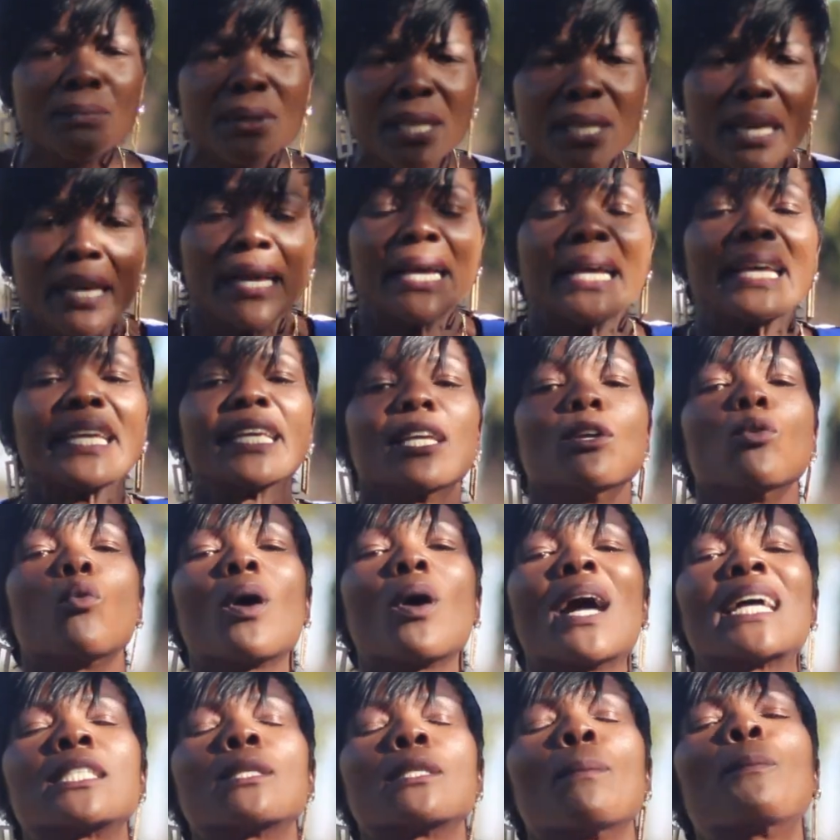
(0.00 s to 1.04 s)
He
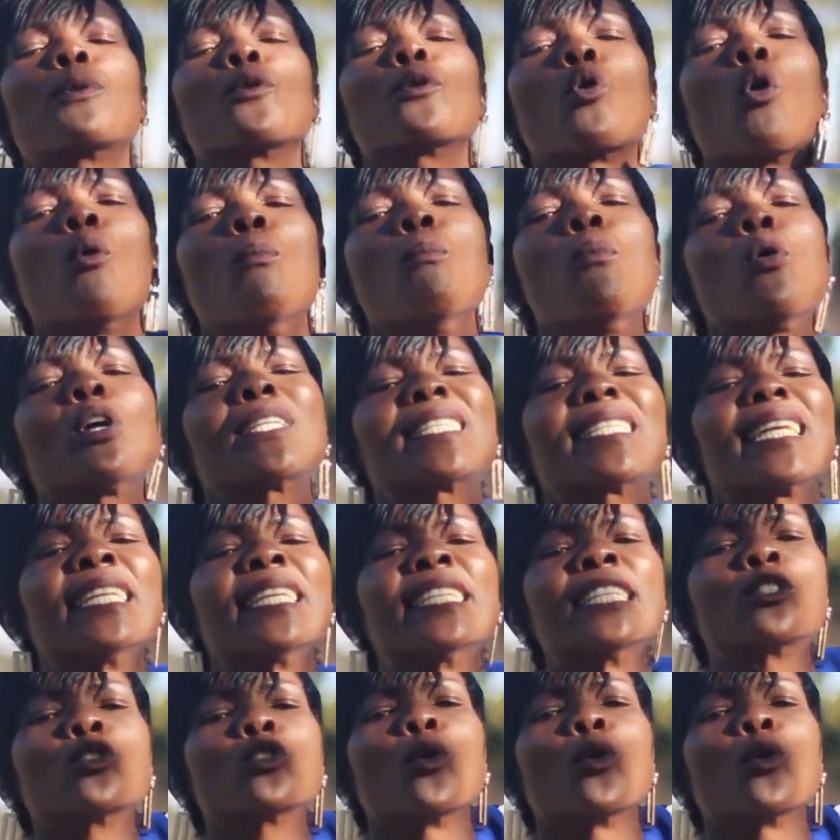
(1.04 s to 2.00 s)
was promoted to